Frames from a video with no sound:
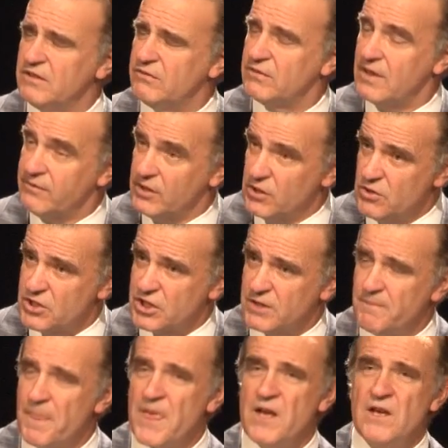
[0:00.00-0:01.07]

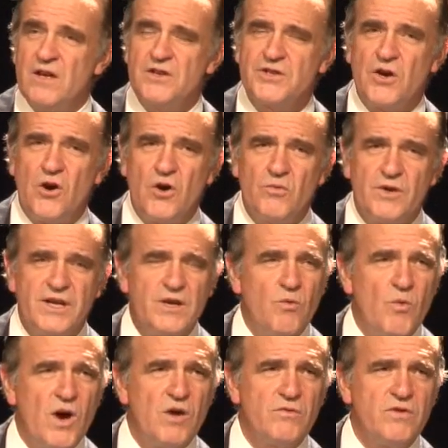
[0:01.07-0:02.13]
Revolution, is already
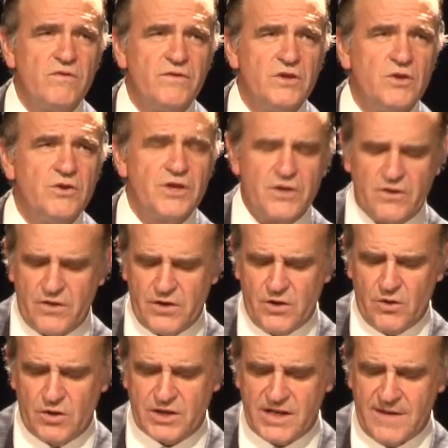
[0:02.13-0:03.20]
well reviewed and on the New
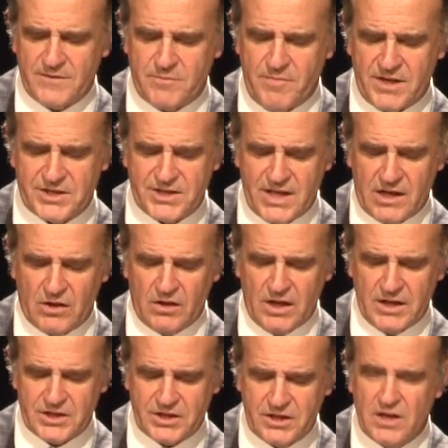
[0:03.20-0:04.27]
York Times bestseller
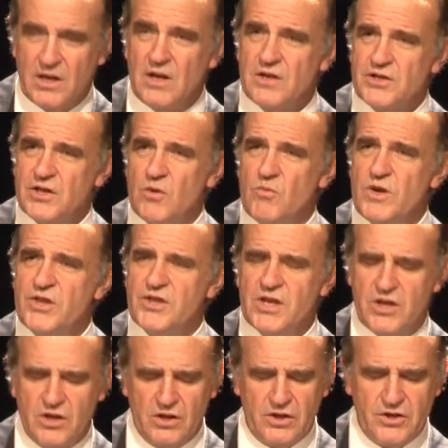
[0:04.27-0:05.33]
list. So we
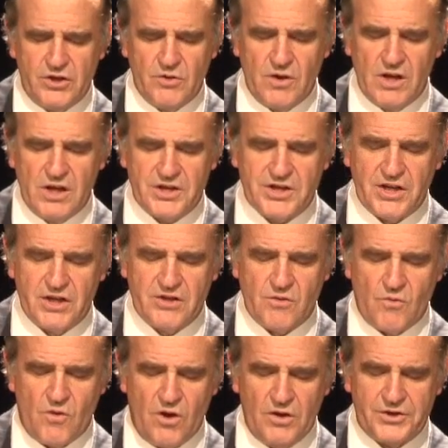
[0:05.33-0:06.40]
think you'll enjoy listening to
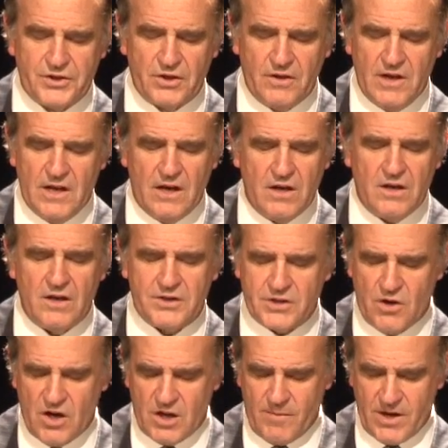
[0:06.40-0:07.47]
Walter
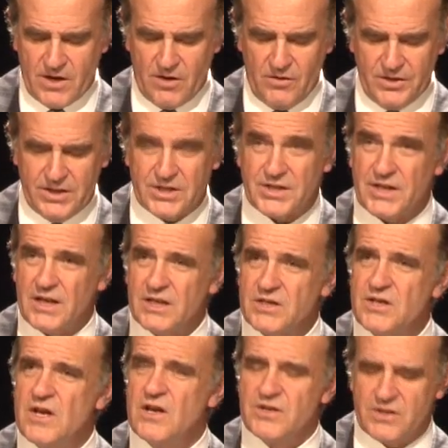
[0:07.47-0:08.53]
talk about all these
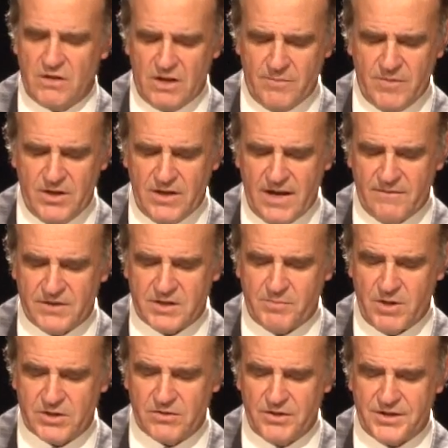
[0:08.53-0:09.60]
things. So let me have a
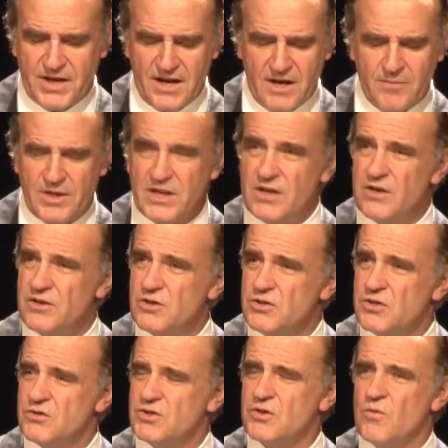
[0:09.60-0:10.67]
special time and
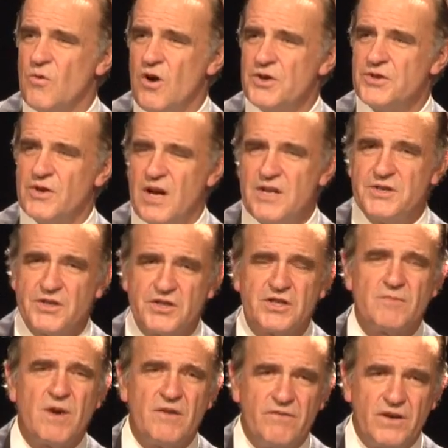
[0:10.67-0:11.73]
introduce you to Walter Isaacson,
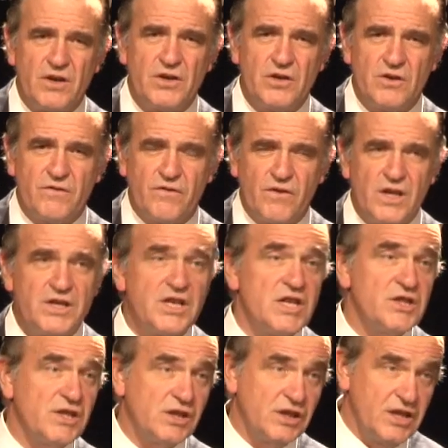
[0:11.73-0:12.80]
my very good friend
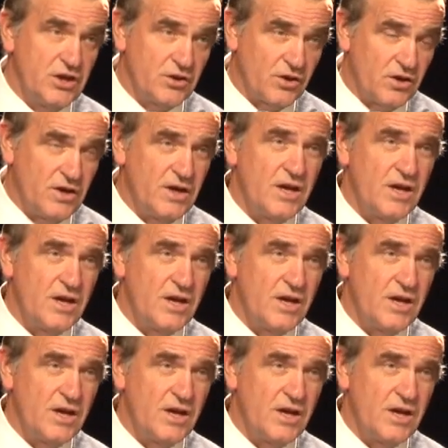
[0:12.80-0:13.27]
and the leader,